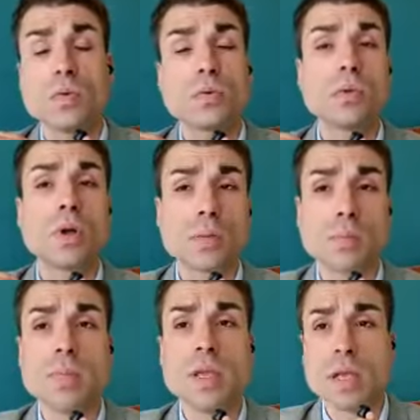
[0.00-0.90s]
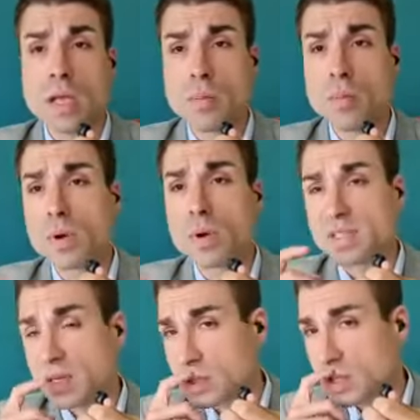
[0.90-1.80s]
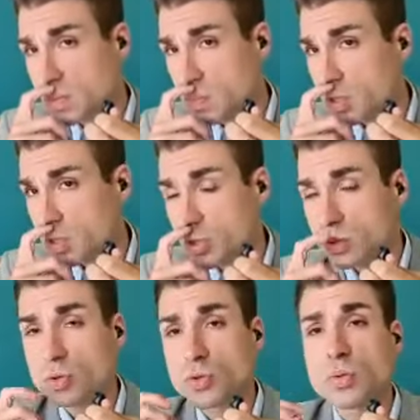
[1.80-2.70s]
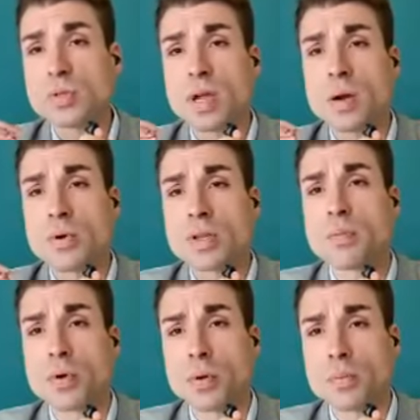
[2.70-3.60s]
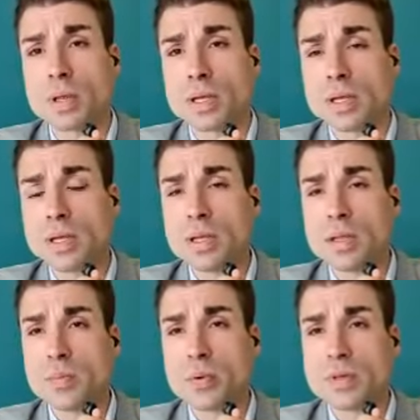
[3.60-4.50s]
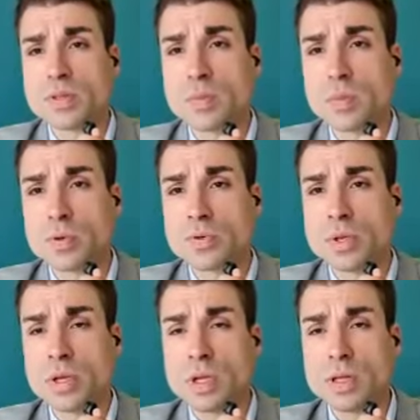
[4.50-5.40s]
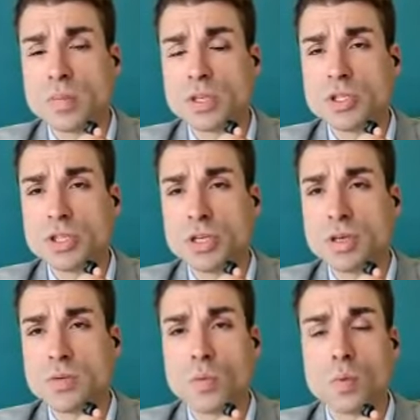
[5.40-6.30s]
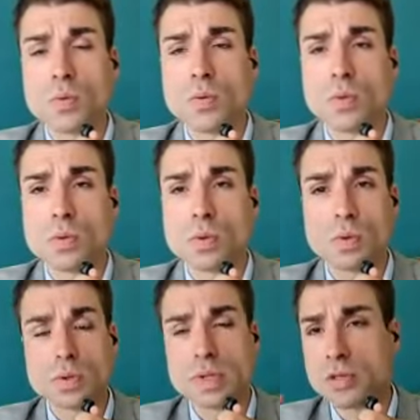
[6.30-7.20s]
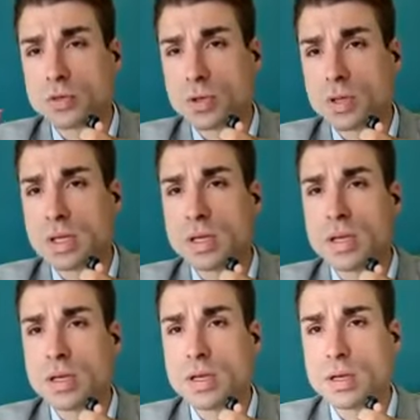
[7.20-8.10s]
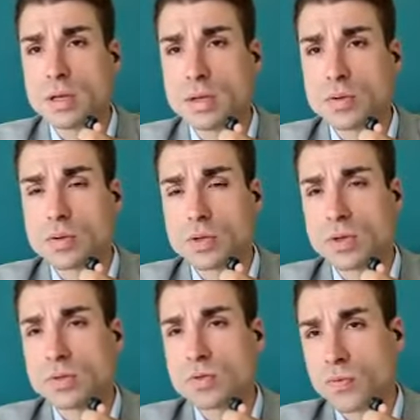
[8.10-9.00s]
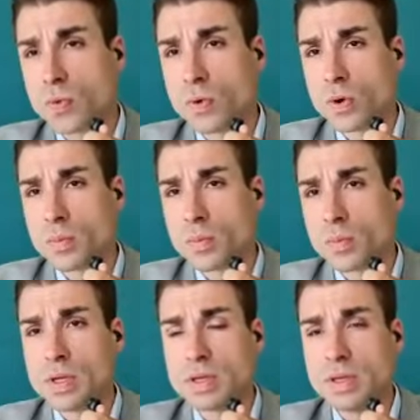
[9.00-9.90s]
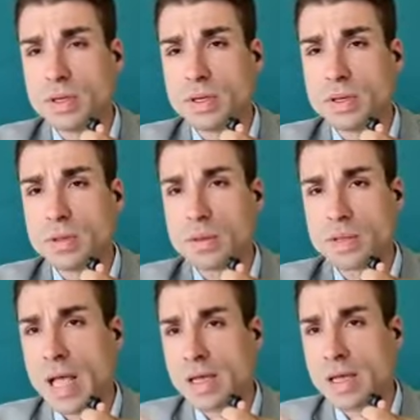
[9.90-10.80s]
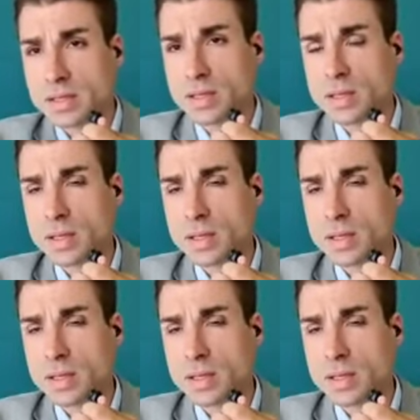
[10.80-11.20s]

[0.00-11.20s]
would not be able, as I just mentioned, to interpret properly the principles. The machine would naturally transform the text